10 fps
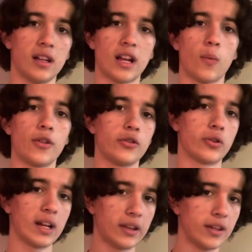Now, whether
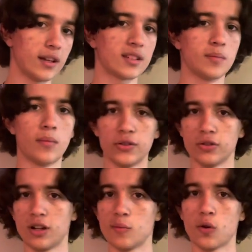you're atheist,
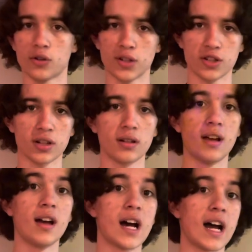Muslim, or Christian,
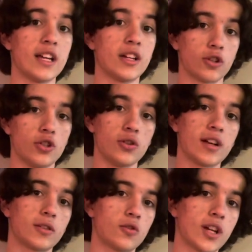I encourage you
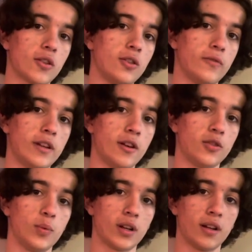guys to go check out these
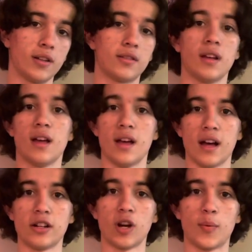videos because,
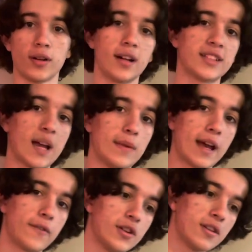I don't know, I put a lot of time and
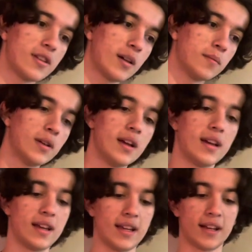effort into them,
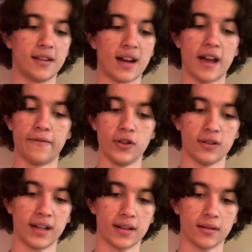and I feel
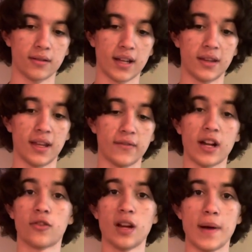like that they've
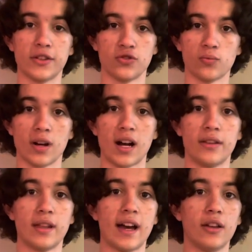got a great message from
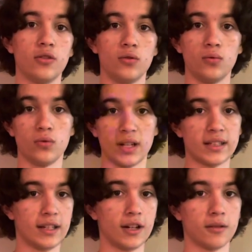God that you'd like
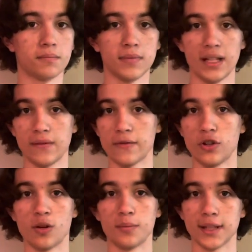to hear. Even if you
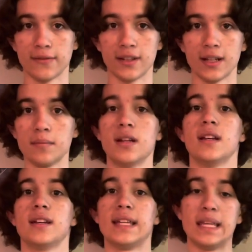don't believe in him,
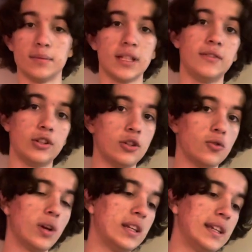he believes in
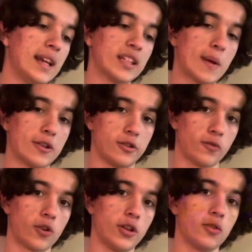you, and he has a message
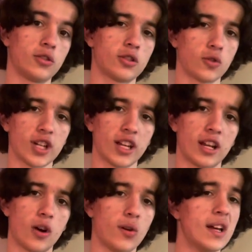for you. So just go check it
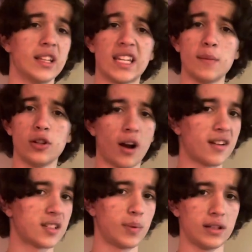out. Give me your
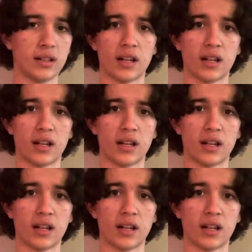honest opinion.